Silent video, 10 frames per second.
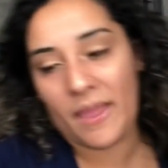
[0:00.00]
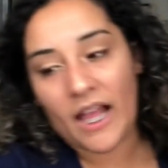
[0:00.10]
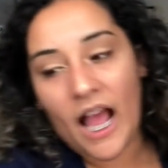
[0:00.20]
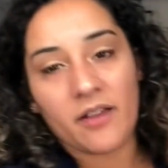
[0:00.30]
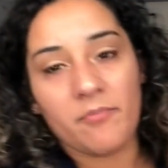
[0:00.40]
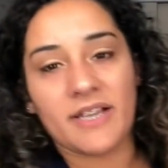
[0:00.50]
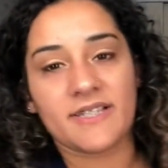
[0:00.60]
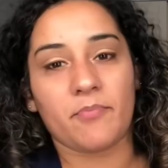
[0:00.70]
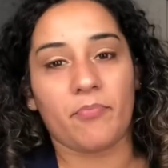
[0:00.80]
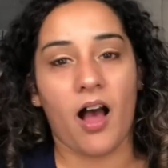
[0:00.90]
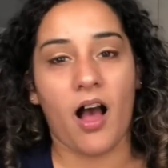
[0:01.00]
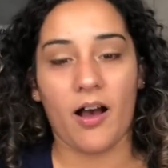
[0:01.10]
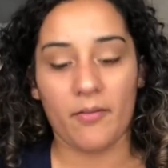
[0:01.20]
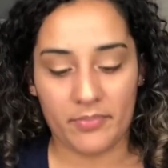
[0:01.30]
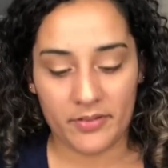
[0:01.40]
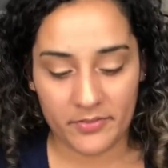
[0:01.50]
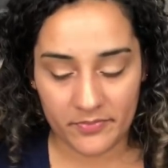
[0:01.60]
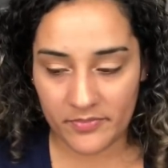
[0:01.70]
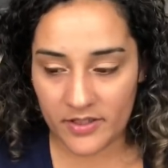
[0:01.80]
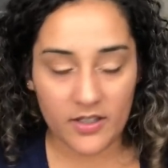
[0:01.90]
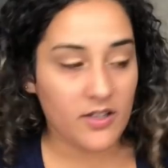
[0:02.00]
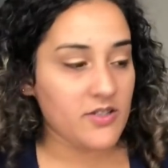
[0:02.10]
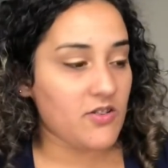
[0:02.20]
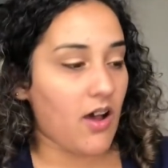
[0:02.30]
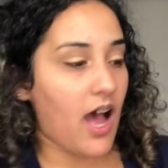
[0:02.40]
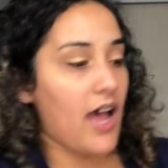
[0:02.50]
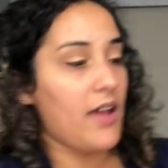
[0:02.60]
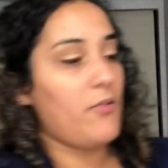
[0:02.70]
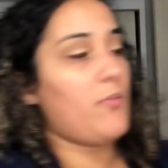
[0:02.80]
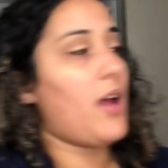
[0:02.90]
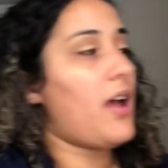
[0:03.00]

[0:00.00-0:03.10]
it kind of makes it pop. So I